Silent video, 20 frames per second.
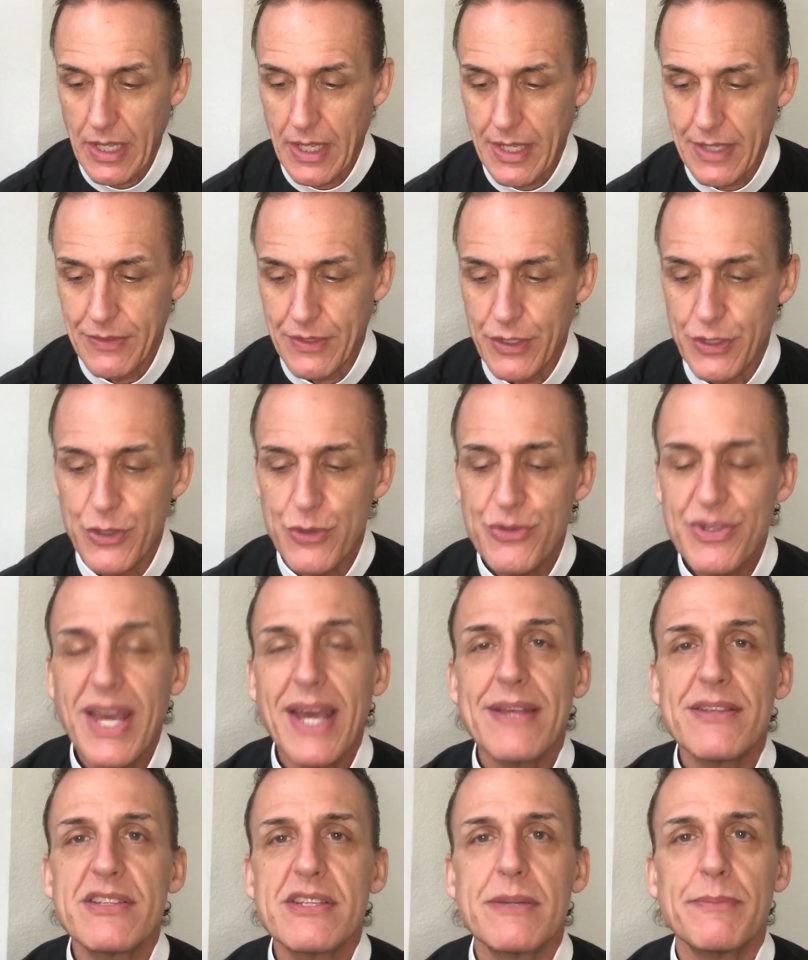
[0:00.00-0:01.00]
in the New
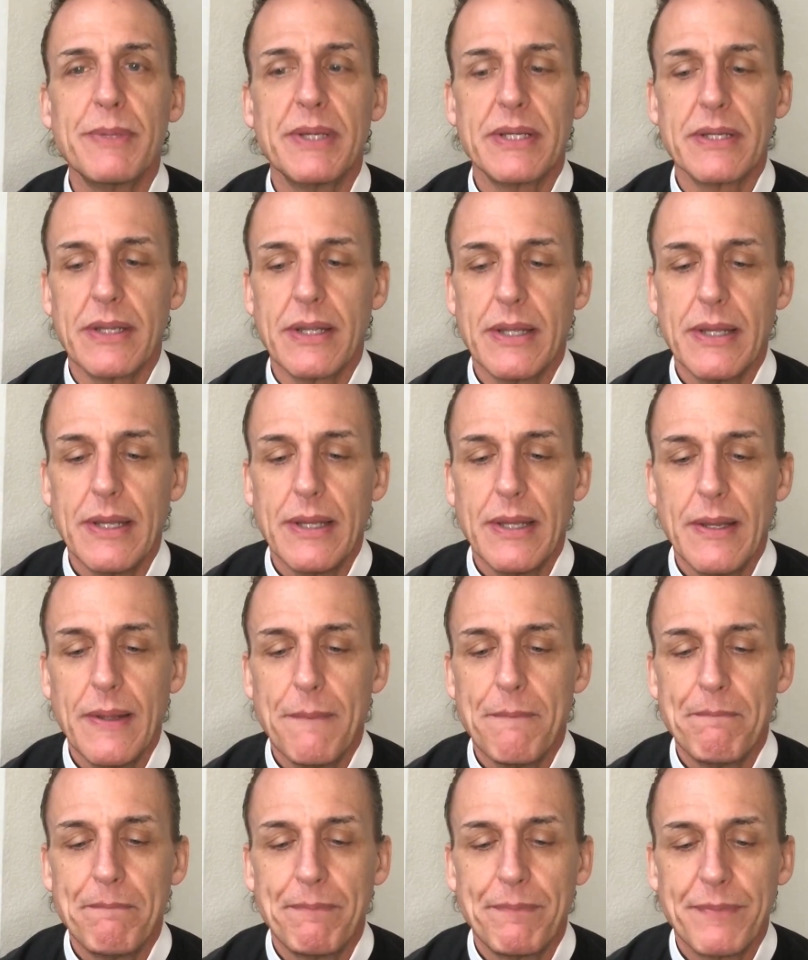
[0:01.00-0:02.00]
Testament
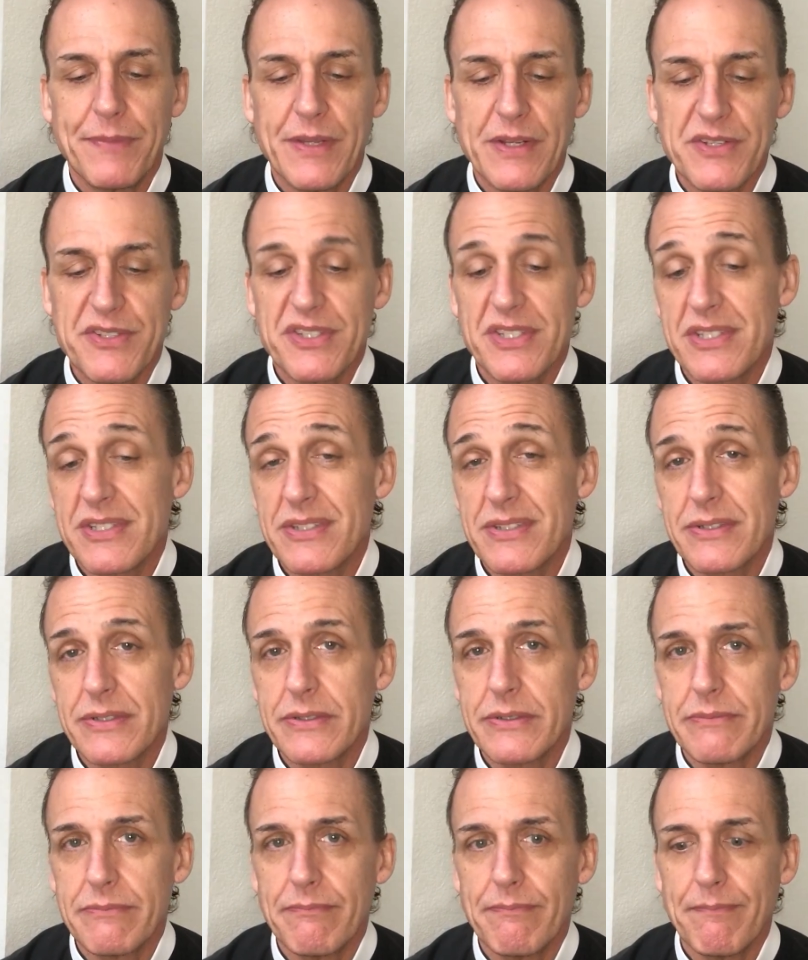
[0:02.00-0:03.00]
there's this
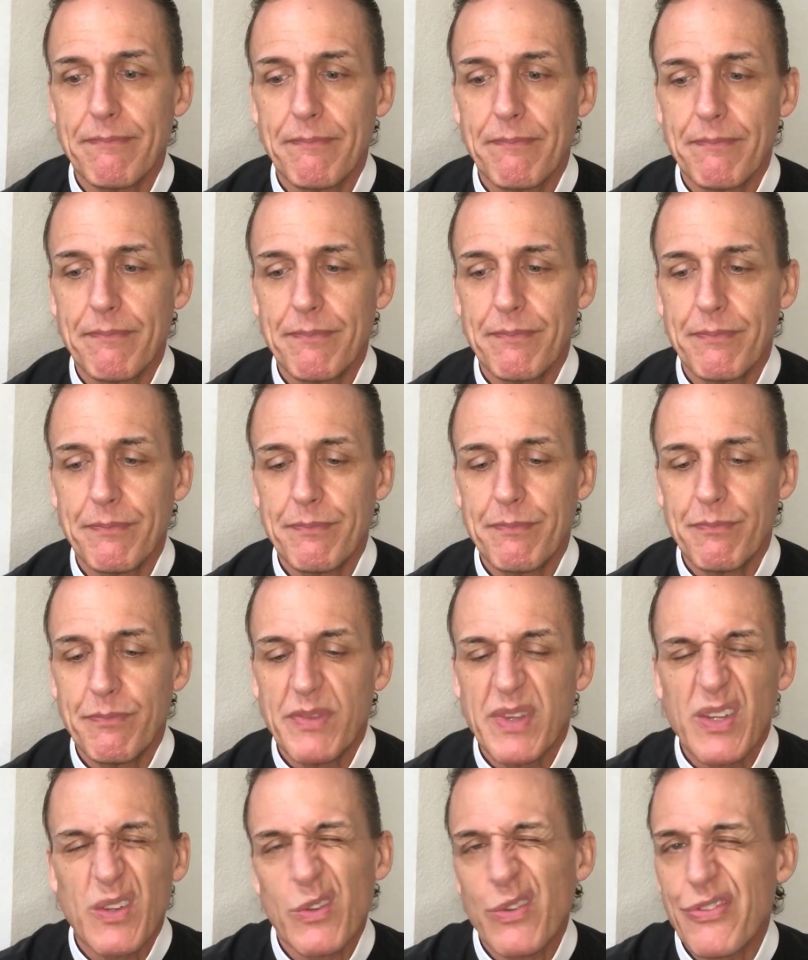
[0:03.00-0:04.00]

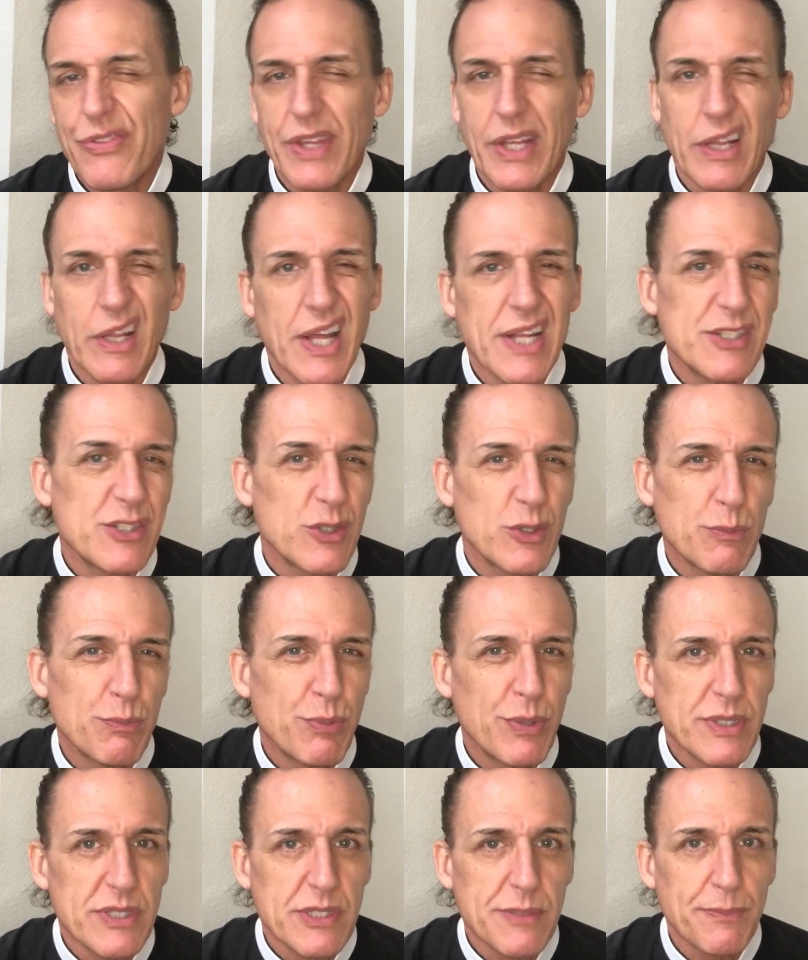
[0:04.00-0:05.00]
little theological
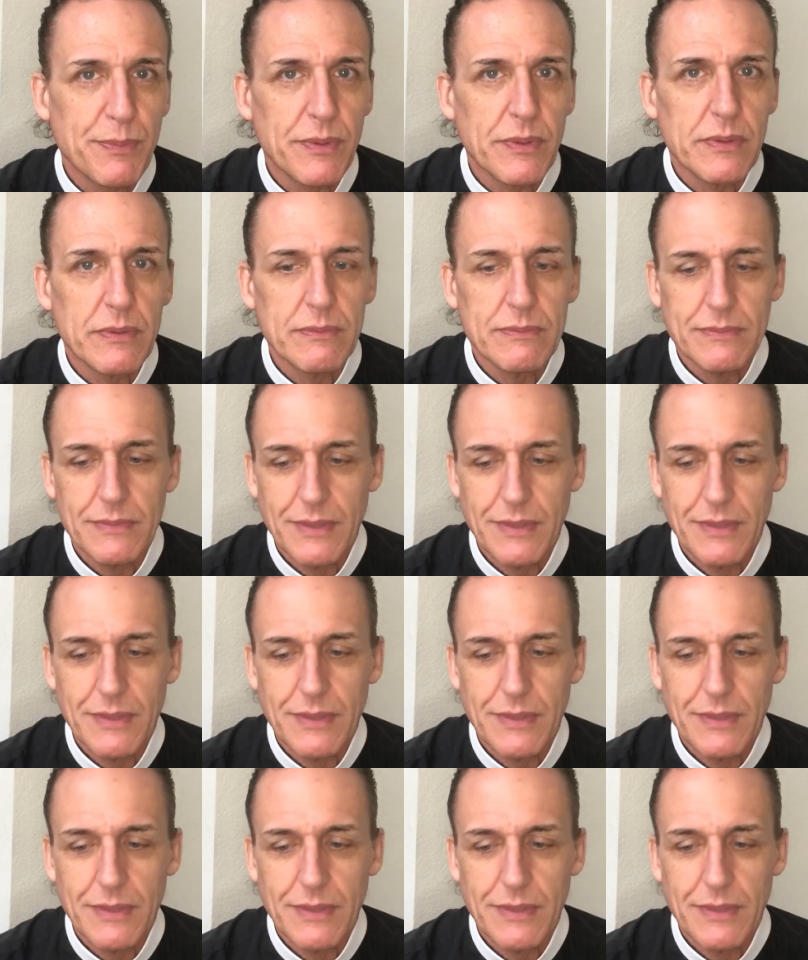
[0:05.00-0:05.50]
principle